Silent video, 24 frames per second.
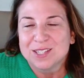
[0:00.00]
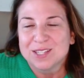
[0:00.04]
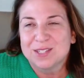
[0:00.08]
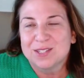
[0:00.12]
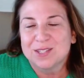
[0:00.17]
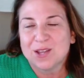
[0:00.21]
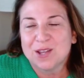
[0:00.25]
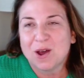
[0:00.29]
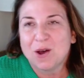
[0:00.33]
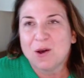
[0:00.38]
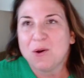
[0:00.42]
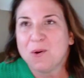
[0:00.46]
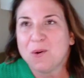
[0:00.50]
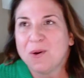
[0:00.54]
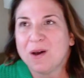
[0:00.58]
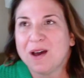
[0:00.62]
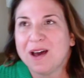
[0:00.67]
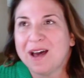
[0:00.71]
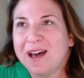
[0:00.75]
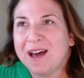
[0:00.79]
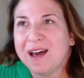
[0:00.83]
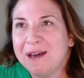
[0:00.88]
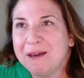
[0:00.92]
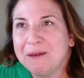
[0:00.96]
So,
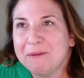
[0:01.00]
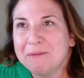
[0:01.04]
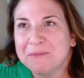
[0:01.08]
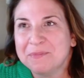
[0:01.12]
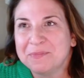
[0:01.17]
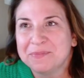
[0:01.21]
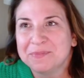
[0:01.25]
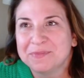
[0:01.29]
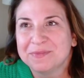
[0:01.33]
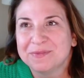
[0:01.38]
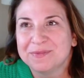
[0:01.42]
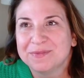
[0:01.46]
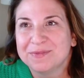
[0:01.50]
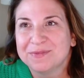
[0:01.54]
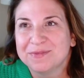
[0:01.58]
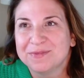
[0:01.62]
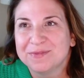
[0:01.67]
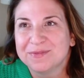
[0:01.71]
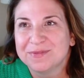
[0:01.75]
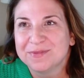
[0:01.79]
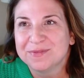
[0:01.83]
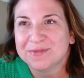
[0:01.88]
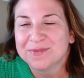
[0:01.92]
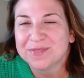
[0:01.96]

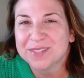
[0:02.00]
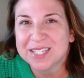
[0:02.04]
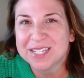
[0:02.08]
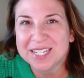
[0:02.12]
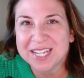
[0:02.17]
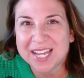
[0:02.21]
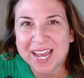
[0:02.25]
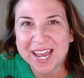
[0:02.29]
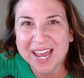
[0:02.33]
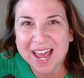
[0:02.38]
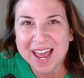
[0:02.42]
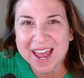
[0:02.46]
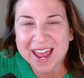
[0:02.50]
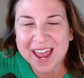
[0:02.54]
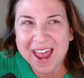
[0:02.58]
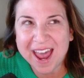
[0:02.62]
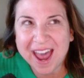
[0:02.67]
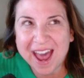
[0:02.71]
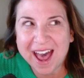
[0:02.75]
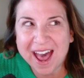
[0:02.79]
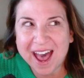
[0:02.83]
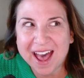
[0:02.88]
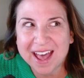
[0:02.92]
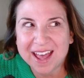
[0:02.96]
today I
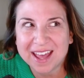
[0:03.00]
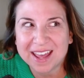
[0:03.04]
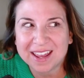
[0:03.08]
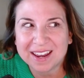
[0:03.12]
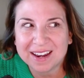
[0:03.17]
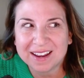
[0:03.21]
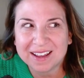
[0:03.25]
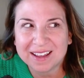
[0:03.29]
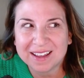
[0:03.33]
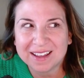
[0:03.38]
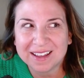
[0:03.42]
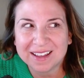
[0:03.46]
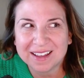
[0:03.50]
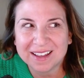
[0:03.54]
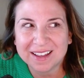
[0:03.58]
had